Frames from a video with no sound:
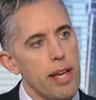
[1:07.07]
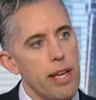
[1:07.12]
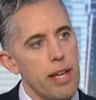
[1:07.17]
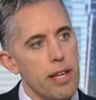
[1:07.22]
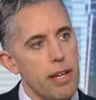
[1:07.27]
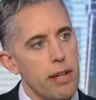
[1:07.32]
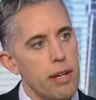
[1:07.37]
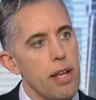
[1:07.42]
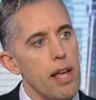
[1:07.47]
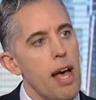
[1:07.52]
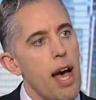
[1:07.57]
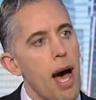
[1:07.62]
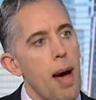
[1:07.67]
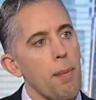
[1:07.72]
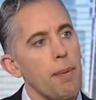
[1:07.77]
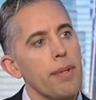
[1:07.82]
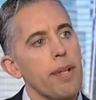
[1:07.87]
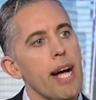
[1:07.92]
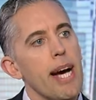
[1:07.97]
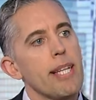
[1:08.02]
And
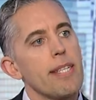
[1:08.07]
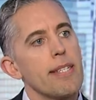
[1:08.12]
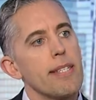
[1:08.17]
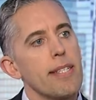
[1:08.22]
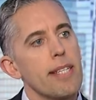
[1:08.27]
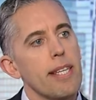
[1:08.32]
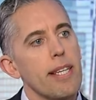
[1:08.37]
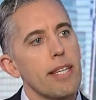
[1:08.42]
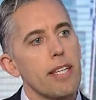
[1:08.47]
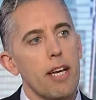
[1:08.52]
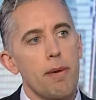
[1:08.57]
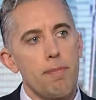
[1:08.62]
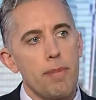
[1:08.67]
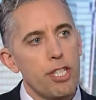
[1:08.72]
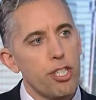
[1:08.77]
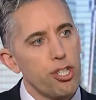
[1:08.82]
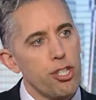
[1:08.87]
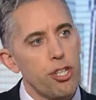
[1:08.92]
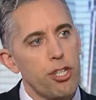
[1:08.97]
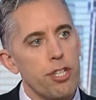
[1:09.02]
I'm glad to see
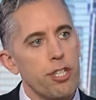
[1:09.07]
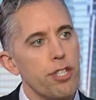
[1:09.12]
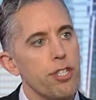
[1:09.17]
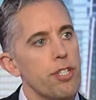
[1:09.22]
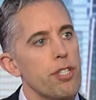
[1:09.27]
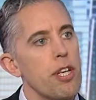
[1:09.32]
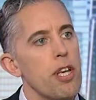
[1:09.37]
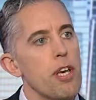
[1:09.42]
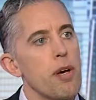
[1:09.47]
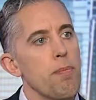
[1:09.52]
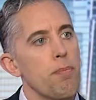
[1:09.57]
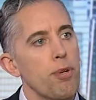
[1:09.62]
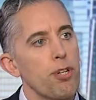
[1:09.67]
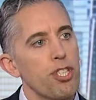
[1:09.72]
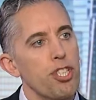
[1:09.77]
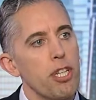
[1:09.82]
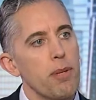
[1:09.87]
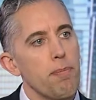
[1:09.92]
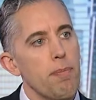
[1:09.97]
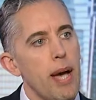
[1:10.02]
commissioners
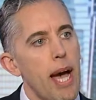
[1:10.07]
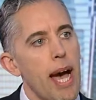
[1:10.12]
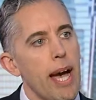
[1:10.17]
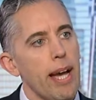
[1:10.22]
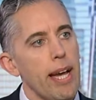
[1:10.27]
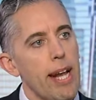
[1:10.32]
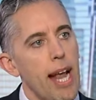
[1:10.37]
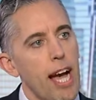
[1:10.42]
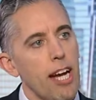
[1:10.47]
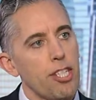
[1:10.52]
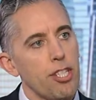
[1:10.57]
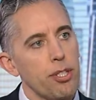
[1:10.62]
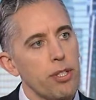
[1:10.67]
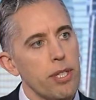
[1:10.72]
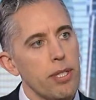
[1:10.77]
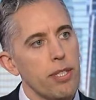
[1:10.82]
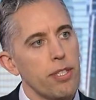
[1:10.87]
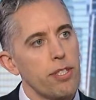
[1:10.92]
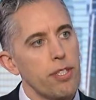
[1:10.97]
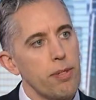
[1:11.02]
pushing back and
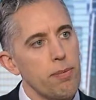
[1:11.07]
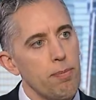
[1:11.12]
actually